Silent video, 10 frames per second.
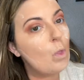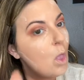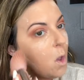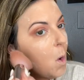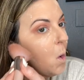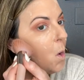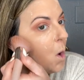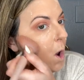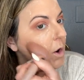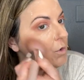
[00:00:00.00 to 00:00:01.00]

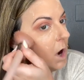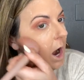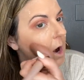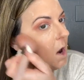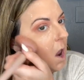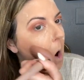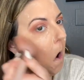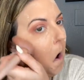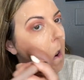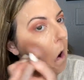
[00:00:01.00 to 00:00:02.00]
I try to
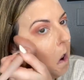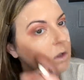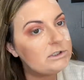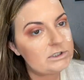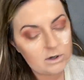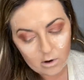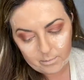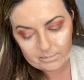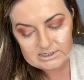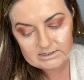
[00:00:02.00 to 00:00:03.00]

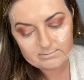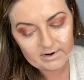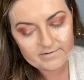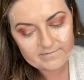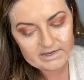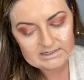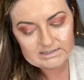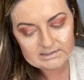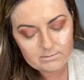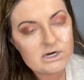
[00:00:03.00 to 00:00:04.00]
sculpt my face
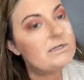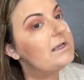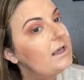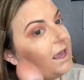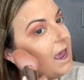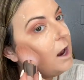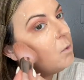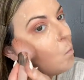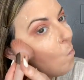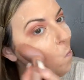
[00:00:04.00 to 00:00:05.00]
as much as I can.